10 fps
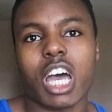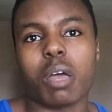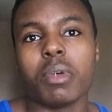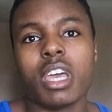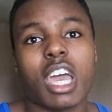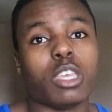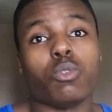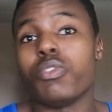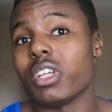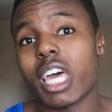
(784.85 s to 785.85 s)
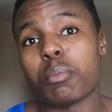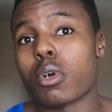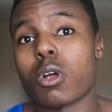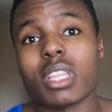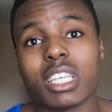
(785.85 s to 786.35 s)
time and you feel that
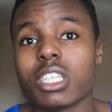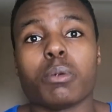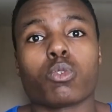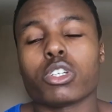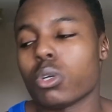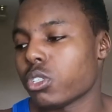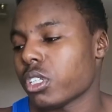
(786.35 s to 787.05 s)
burn, that same threshold.